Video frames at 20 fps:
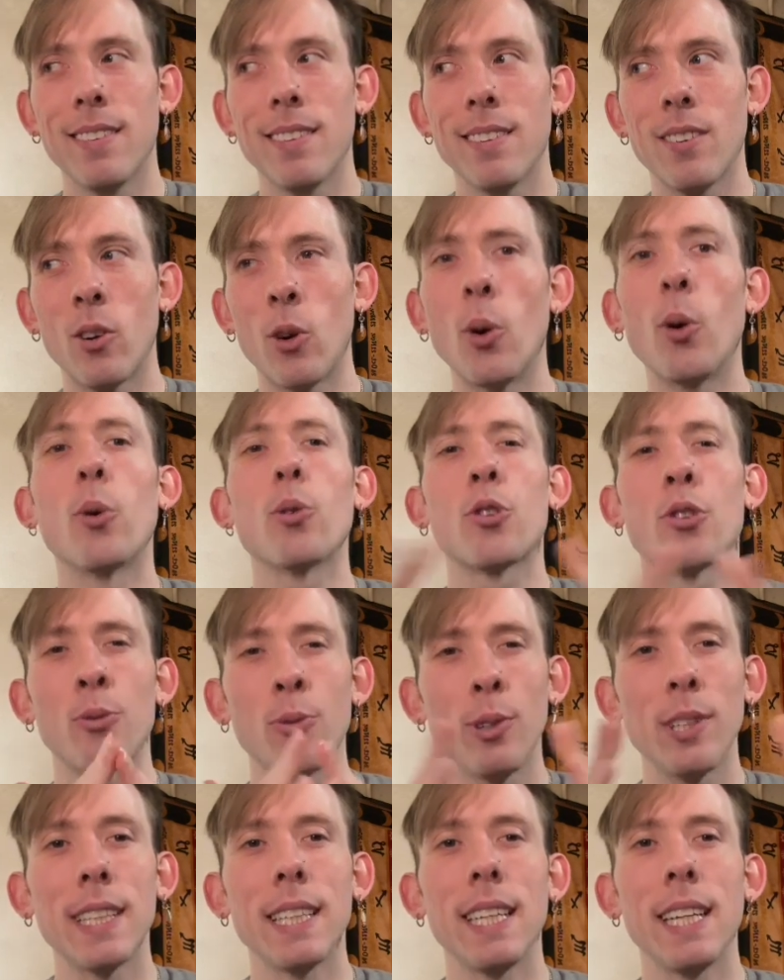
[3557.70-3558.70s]

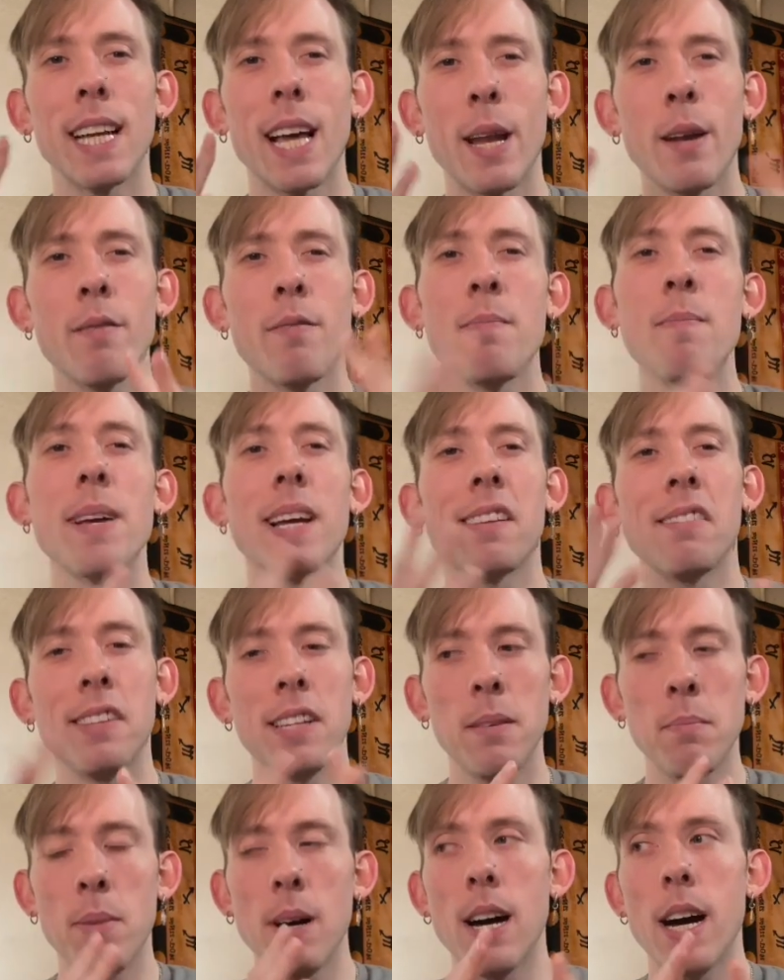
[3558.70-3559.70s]
culturally kind of
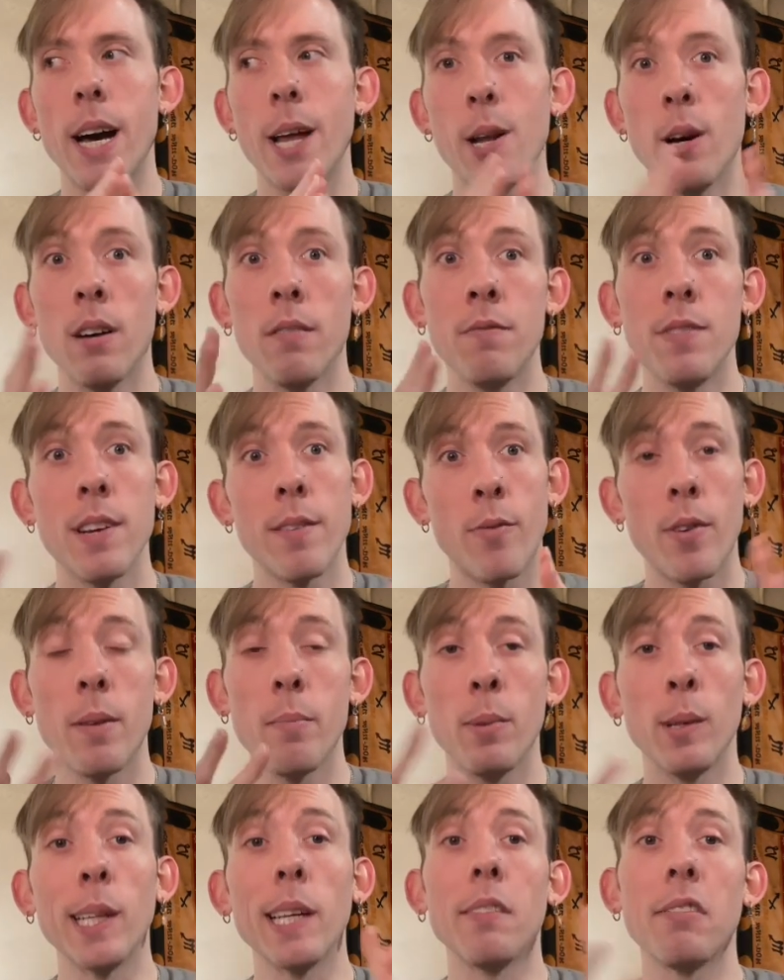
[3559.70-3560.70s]
mixing pot of different
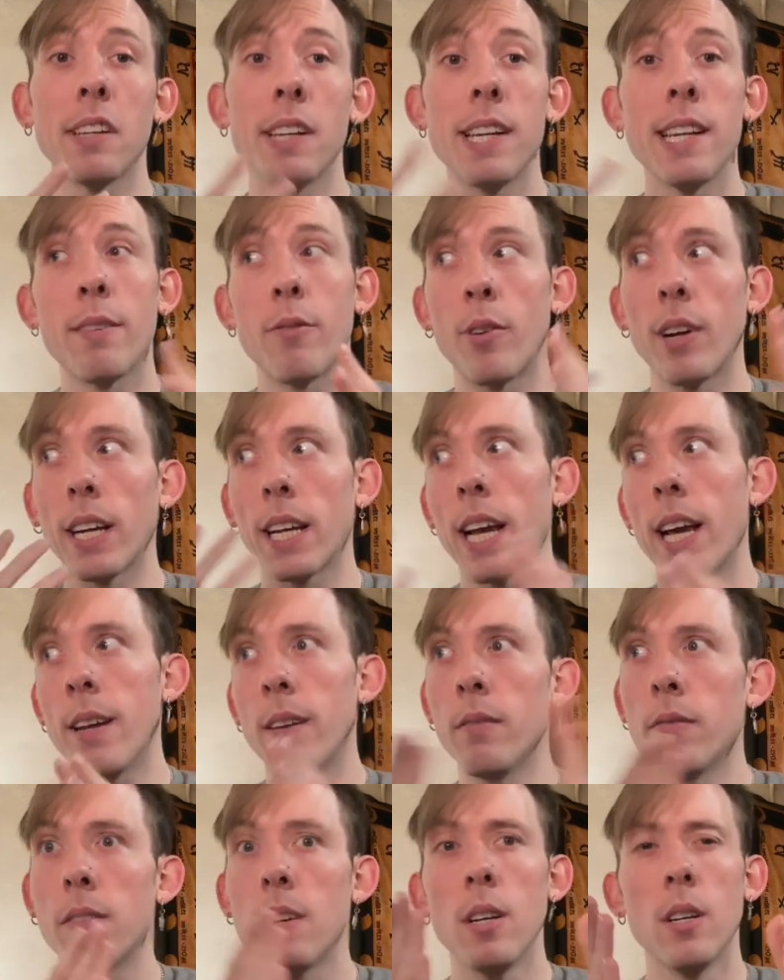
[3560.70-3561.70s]
beliefs and different kind
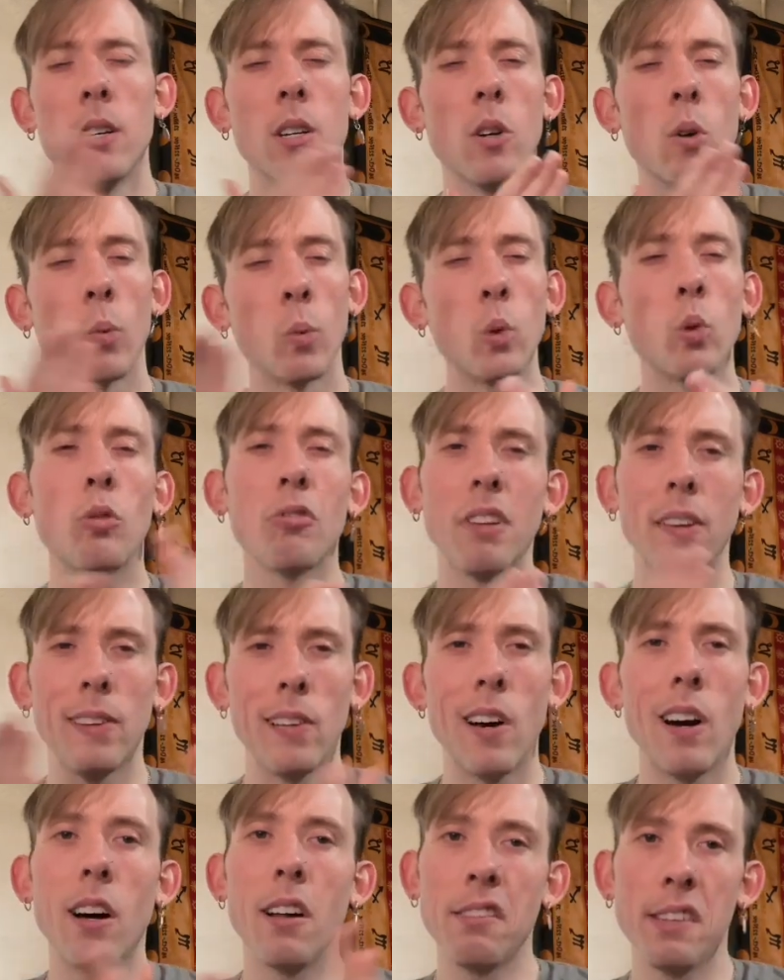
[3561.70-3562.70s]
of rules and
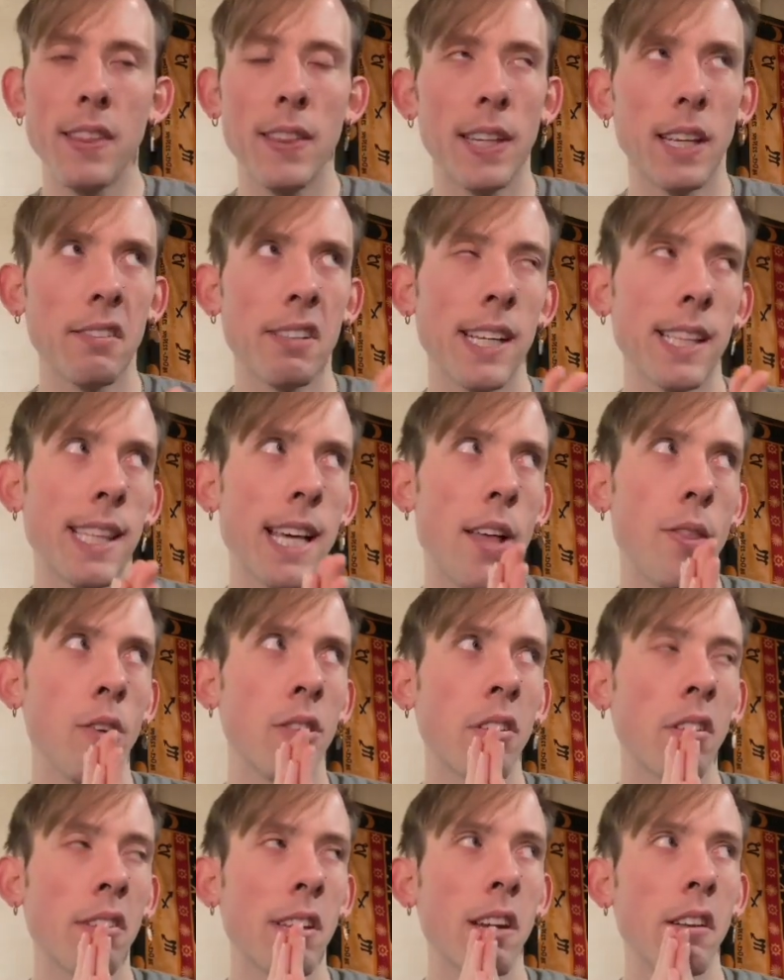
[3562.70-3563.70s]
laws and things like that.
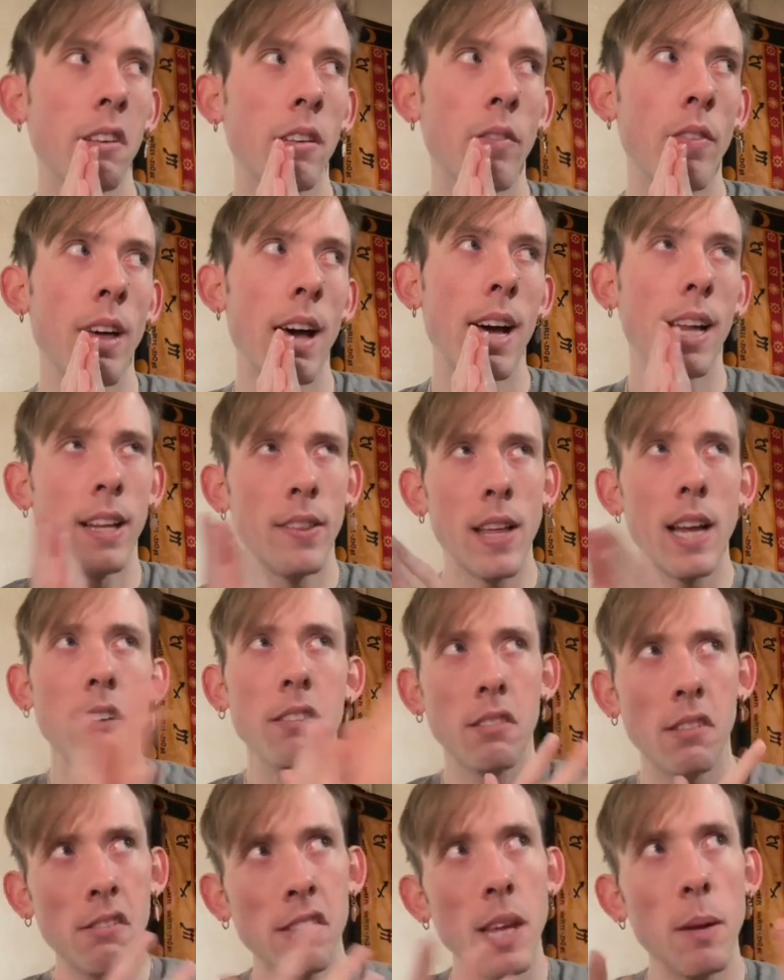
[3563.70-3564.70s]
There's a sense of that. And
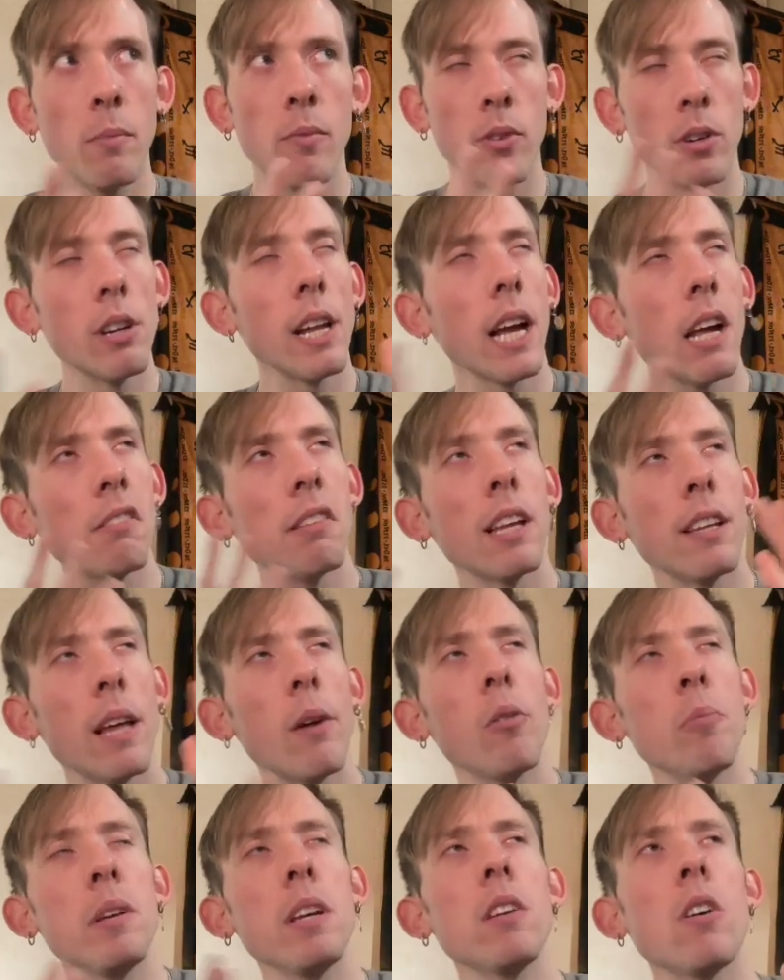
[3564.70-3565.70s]
that's the same for, like I said, that
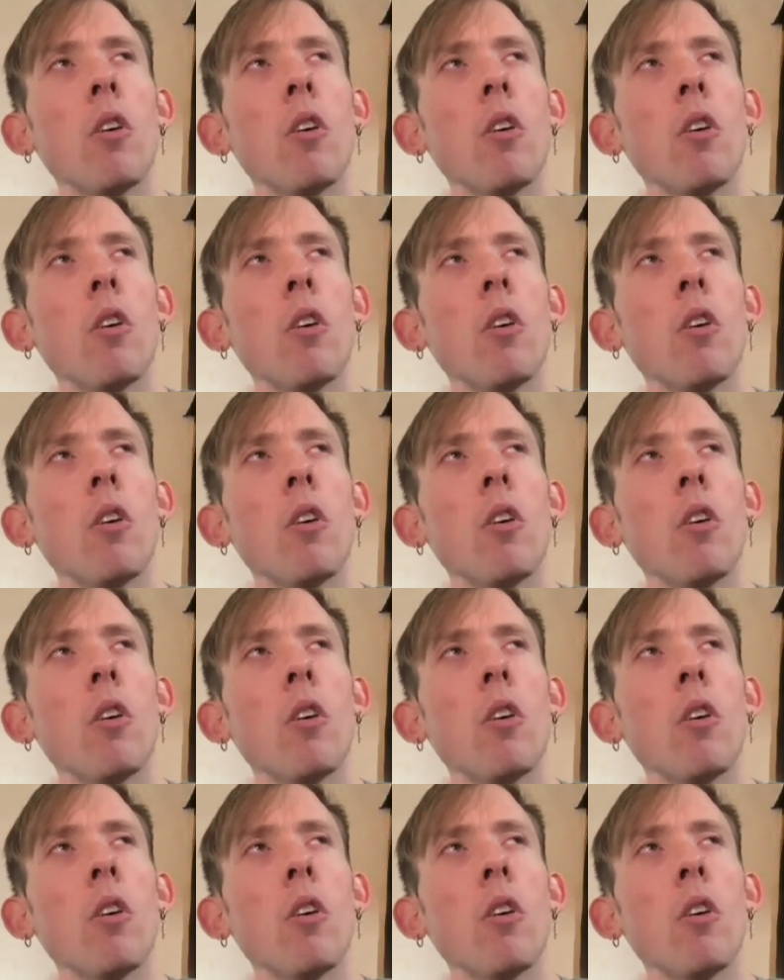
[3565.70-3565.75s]
would